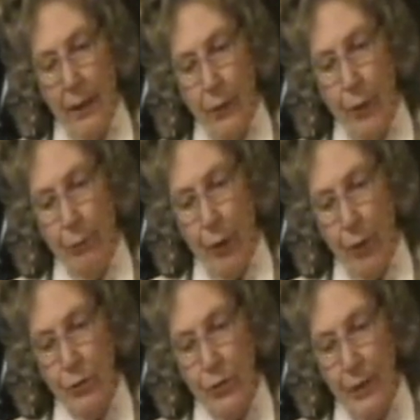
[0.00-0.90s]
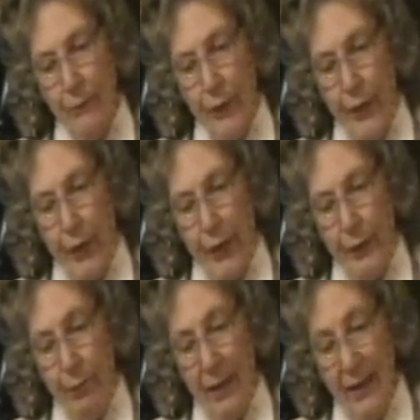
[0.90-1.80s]
he reproached them for their
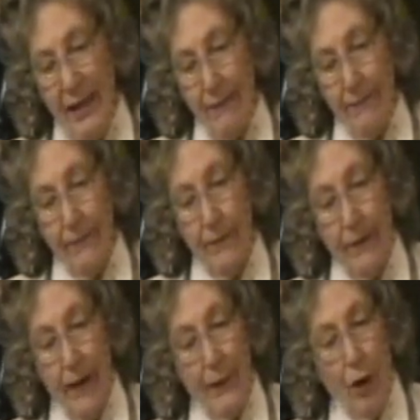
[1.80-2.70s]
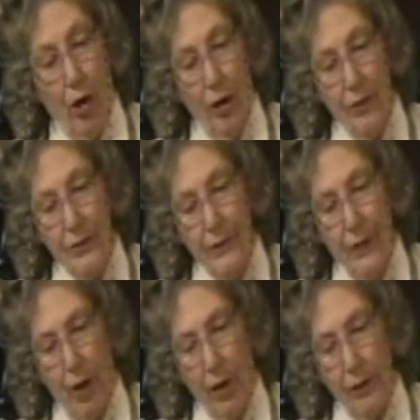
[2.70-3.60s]
unbelief and the hardness of
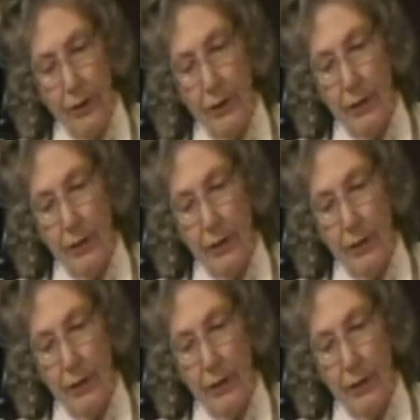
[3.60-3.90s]
heart,